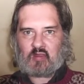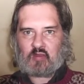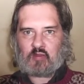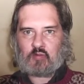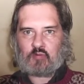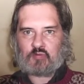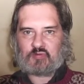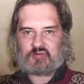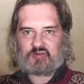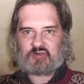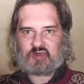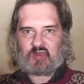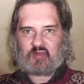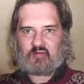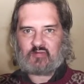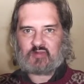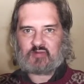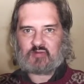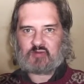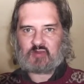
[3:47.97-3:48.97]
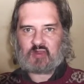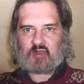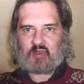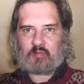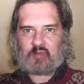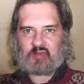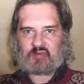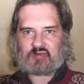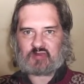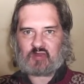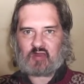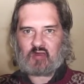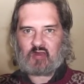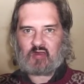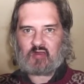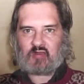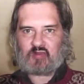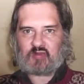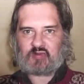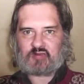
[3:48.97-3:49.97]
launching of nuclear
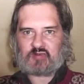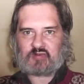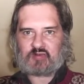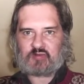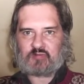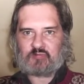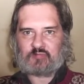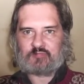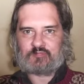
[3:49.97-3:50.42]
missiles